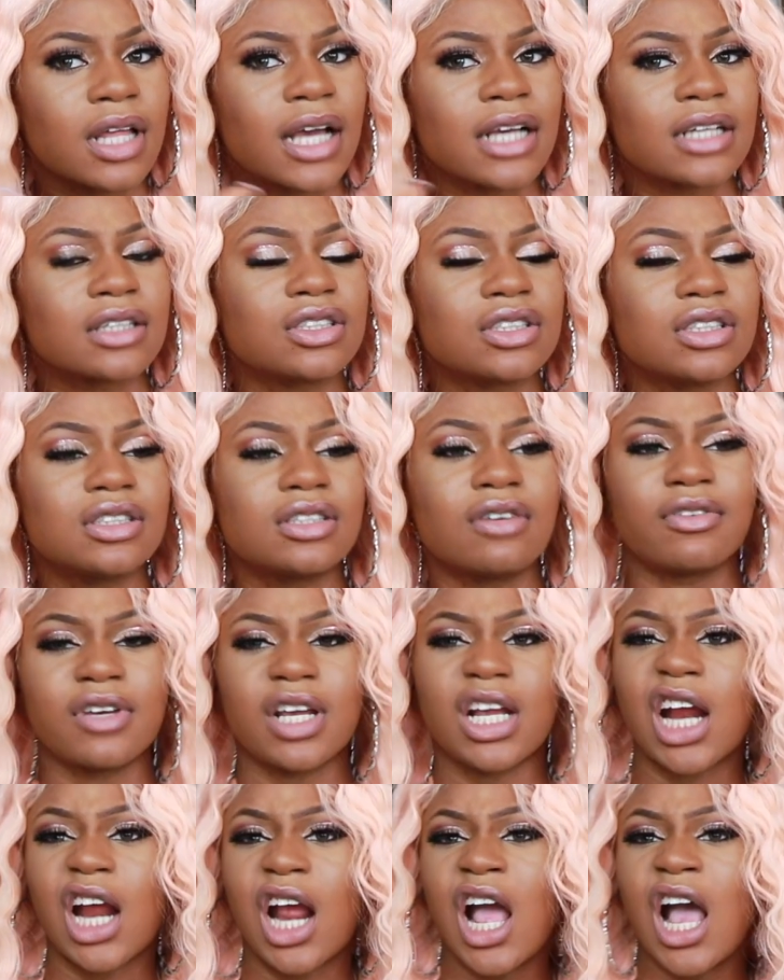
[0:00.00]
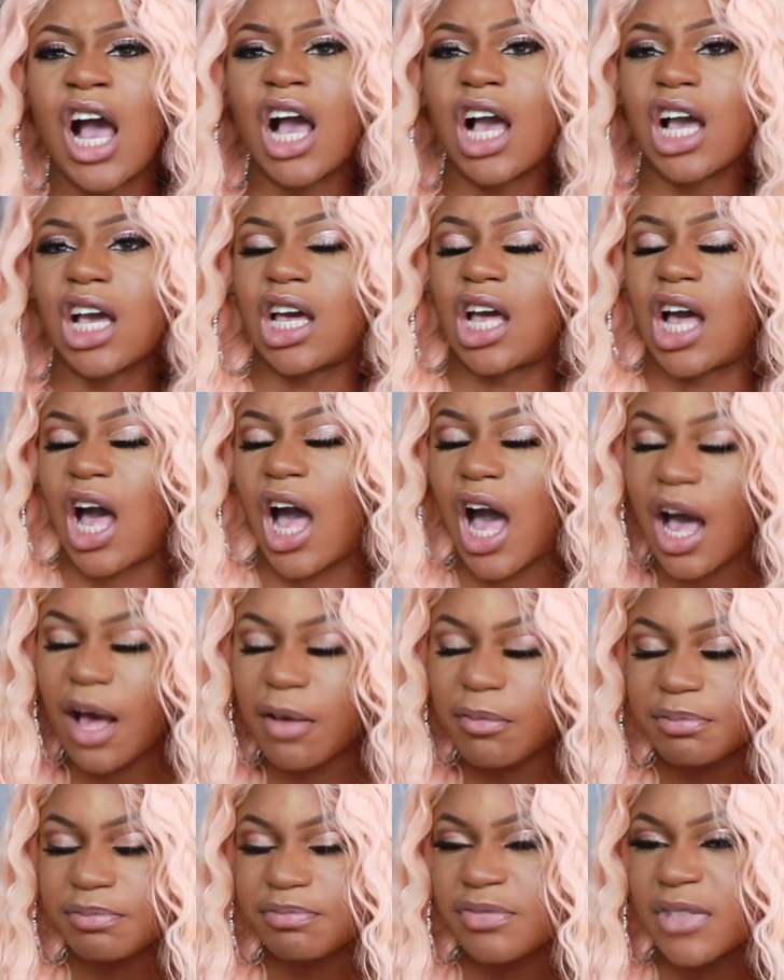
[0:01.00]
Like, she's over here,
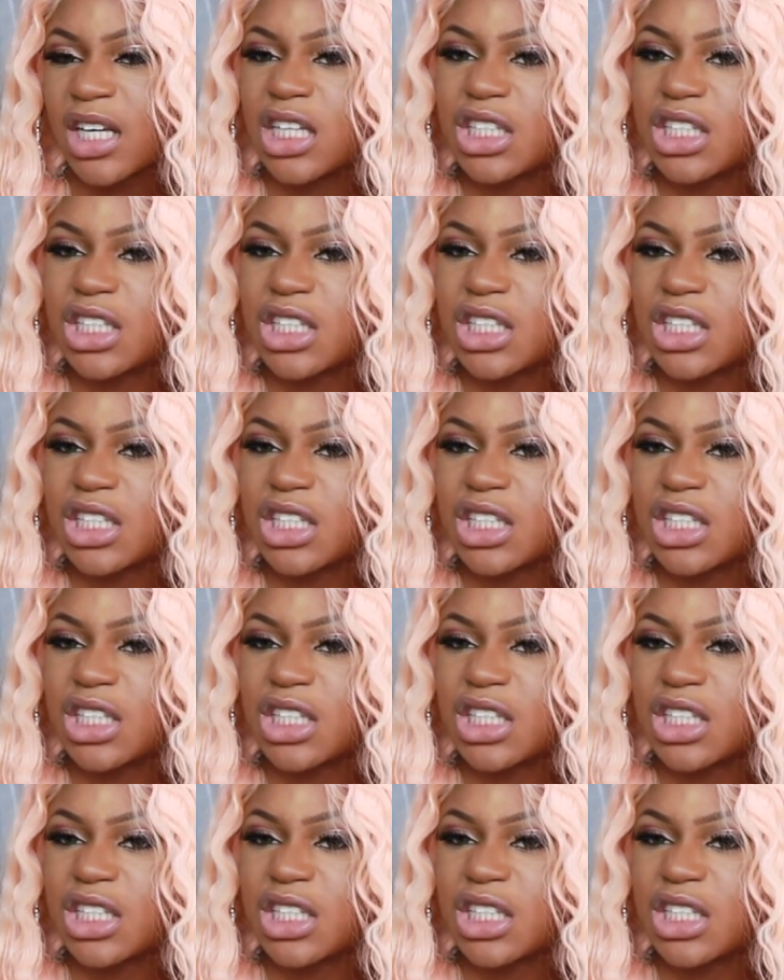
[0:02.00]
cop,